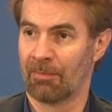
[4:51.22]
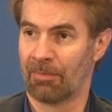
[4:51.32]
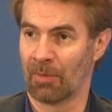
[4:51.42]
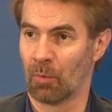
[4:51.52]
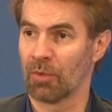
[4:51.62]

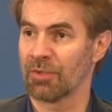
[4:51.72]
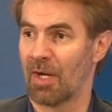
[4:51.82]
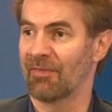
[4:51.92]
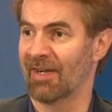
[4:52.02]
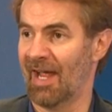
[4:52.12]
but worse
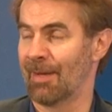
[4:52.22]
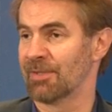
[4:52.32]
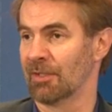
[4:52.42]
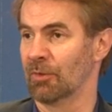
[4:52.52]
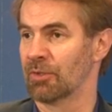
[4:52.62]
off in
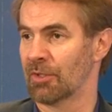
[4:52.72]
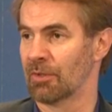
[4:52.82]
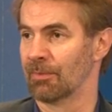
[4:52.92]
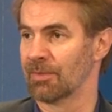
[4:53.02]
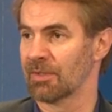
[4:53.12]
absolute
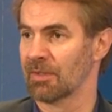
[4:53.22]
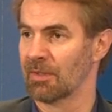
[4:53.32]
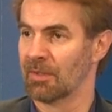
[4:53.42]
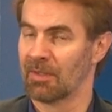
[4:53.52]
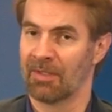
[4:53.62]
terms.
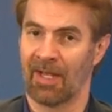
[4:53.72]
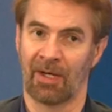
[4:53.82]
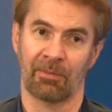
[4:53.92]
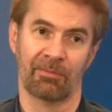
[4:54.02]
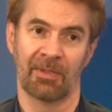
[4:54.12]

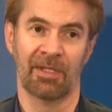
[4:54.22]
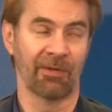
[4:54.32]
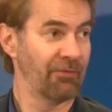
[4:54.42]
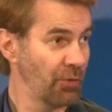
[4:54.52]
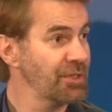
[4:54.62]
Now, in the
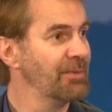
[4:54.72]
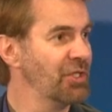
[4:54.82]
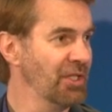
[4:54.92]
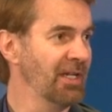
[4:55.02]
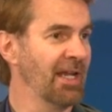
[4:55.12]
first
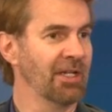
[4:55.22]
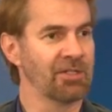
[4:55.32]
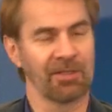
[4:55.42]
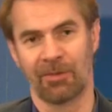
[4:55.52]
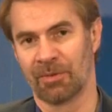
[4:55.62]
machine
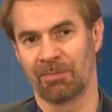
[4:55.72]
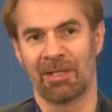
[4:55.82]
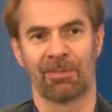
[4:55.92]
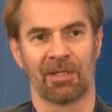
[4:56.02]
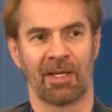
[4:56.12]
age, it was
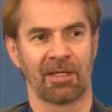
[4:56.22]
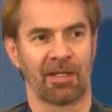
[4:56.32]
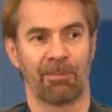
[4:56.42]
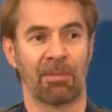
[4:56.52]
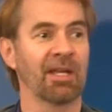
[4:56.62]
people like
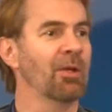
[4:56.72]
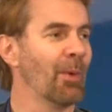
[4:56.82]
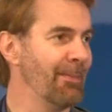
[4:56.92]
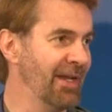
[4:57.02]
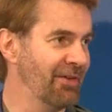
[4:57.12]
uh, buggy
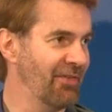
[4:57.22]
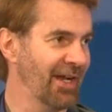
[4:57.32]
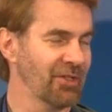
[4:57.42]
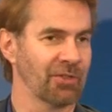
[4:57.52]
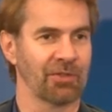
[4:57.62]
whip
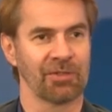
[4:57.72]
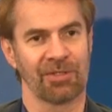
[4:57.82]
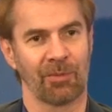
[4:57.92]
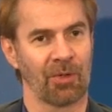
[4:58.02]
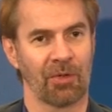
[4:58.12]
manufacturers
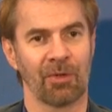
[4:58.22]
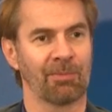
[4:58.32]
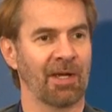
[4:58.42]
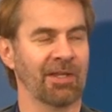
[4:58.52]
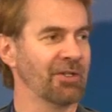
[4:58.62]
that were hurt
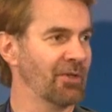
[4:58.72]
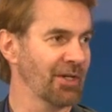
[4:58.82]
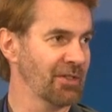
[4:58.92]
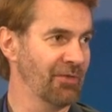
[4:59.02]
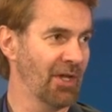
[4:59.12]
by the
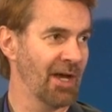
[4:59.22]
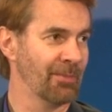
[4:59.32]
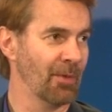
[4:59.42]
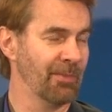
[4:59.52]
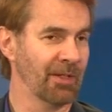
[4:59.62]
introduction of the
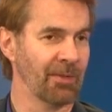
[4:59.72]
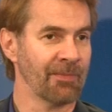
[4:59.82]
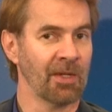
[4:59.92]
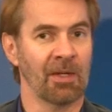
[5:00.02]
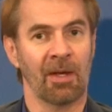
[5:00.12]
automobile.
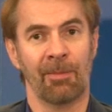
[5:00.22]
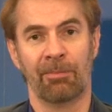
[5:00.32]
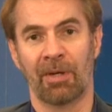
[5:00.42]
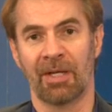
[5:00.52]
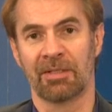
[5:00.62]

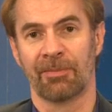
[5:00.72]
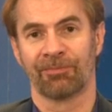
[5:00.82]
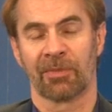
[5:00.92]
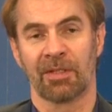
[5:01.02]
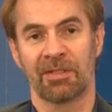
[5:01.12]
But
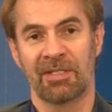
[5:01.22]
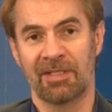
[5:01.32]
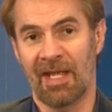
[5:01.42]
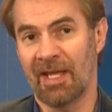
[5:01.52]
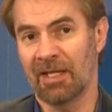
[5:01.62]

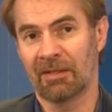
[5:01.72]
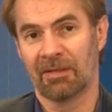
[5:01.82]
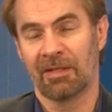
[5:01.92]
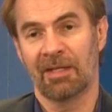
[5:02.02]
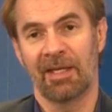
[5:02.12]
today,
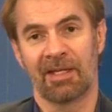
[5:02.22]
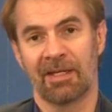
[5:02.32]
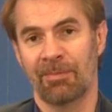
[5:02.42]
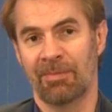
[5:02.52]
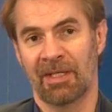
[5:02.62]
it
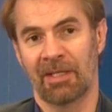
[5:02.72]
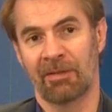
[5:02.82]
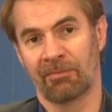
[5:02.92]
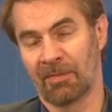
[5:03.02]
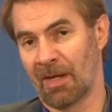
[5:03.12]
could be
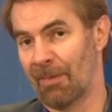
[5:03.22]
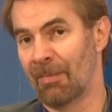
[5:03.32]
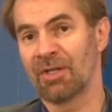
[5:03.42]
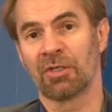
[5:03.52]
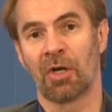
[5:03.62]
a
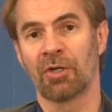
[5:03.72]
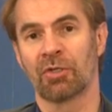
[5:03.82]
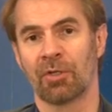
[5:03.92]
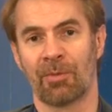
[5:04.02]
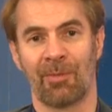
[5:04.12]
much larger
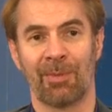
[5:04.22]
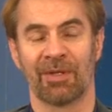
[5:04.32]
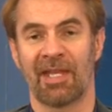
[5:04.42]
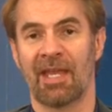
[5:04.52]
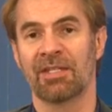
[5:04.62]
group of people,
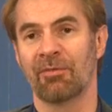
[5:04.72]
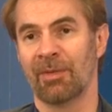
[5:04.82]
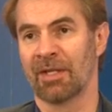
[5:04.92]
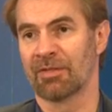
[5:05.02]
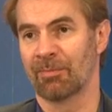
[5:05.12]
tens of
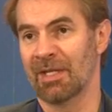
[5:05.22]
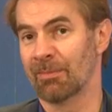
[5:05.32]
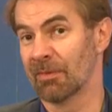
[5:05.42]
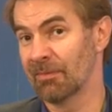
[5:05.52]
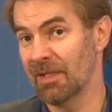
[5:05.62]
millions of people,